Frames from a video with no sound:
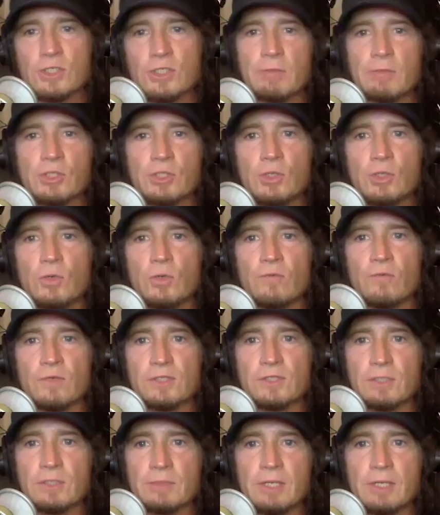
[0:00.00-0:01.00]
2, for
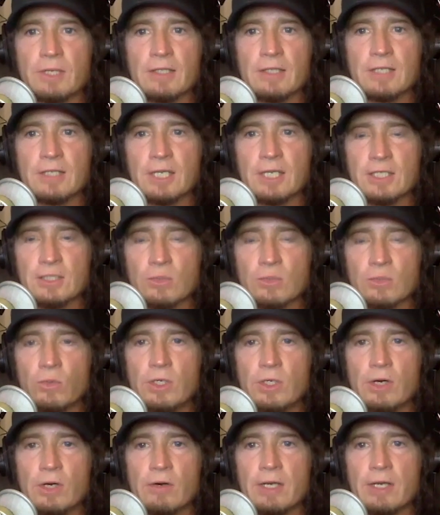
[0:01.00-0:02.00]
some context, we
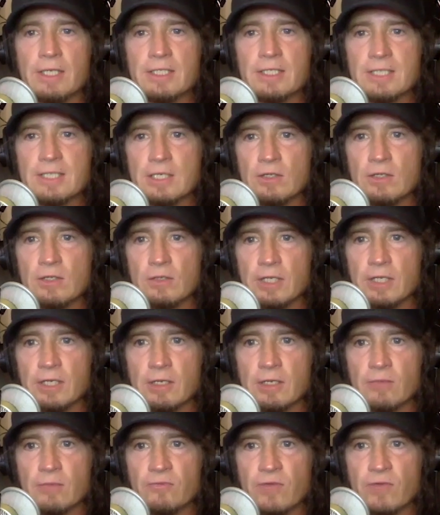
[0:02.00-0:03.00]
are a single
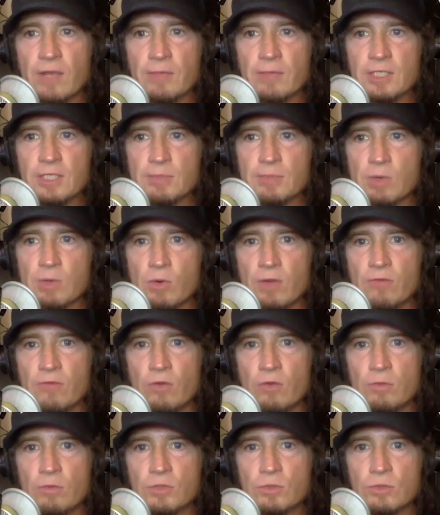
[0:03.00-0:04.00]
income family as my wife
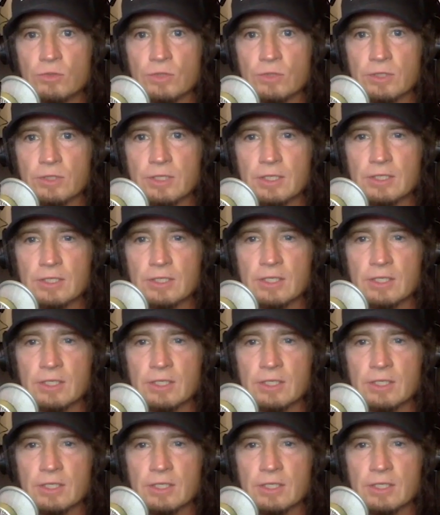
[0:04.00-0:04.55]
homeschools our kids.